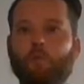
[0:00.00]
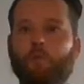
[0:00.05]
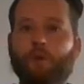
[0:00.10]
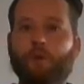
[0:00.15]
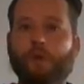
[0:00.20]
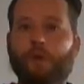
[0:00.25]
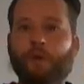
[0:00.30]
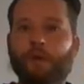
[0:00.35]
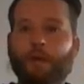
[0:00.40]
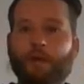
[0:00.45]

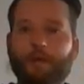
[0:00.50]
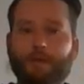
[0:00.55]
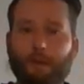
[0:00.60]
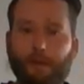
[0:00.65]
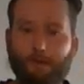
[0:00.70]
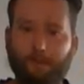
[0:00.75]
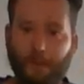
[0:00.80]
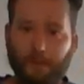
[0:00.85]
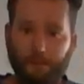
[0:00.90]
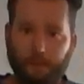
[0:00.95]
body
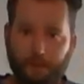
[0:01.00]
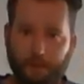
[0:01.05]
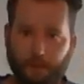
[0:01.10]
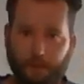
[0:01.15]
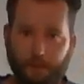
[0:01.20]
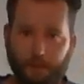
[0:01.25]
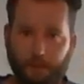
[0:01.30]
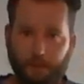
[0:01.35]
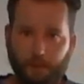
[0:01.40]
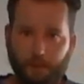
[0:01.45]
adapting to
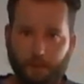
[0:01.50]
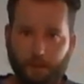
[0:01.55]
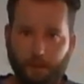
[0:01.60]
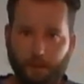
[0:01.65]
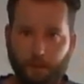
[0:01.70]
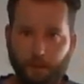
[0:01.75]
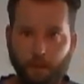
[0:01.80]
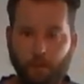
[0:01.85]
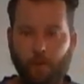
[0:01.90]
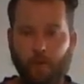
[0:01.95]
something
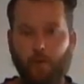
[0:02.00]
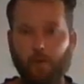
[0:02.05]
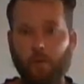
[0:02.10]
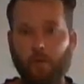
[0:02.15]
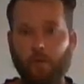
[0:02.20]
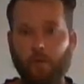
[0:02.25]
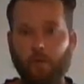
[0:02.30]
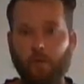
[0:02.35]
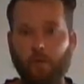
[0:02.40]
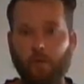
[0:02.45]
new
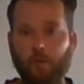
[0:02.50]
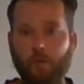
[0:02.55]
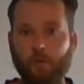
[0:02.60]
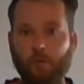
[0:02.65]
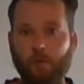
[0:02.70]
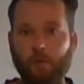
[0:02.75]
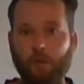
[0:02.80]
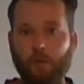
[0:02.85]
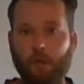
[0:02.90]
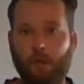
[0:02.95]

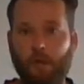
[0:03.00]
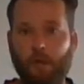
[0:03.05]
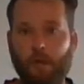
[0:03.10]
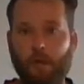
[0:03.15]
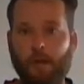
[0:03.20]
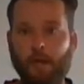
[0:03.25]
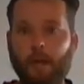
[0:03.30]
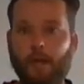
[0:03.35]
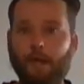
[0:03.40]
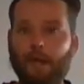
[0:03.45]

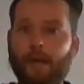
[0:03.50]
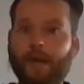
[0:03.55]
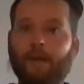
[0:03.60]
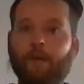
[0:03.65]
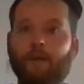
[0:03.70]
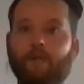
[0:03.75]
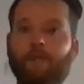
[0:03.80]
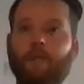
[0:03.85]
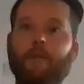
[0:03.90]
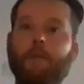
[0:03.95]
and a
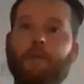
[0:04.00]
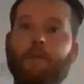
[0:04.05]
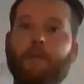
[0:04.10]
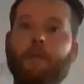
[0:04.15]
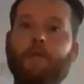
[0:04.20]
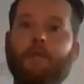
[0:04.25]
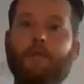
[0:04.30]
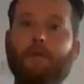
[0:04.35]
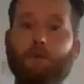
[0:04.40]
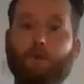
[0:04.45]
lack of the
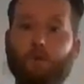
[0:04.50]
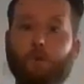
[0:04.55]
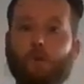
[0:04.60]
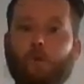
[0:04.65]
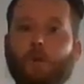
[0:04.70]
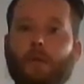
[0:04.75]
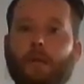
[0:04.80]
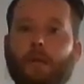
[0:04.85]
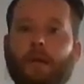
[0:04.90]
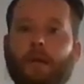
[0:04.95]
things that you
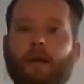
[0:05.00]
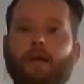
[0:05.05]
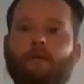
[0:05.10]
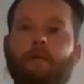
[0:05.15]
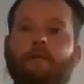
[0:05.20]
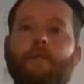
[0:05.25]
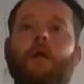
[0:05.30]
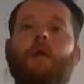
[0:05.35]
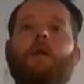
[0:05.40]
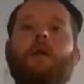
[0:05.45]
normally
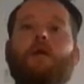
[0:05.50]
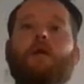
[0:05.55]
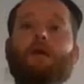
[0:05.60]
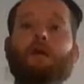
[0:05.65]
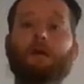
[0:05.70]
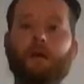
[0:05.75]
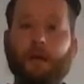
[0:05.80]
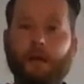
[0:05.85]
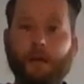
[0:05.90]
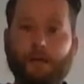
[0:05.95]
have.
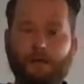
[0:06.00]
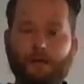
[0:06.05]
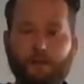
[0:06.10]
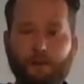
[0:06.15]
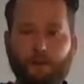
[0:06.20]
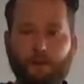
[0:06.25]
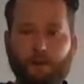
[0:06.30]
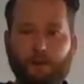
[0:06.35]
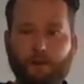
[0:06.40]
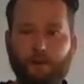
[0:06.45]
And
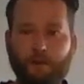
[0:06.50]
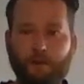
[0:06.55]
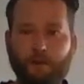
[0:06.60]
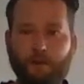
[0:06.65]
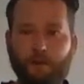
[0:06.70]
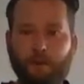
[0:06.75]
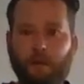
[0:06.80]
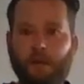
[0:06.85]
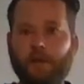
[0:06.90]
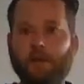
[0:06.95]
so it's a
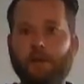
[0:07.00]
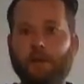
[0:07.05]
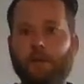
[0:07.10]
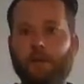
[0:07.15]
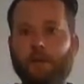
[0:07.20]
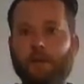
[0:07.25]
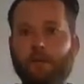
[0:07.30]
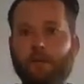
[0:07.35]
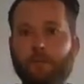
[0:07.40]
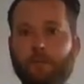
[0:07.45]
great
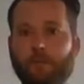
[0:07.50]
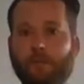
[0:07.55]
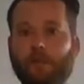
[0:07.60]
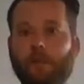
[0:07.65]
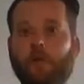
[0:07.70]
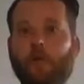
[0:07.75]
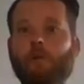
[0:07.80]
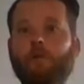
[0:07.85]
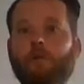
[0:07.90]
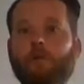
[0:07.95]
time to
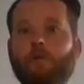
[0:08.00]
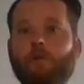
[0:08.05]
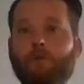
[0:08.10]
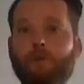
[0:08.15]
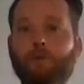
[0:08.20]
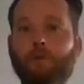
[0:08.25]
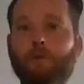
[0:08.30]
observe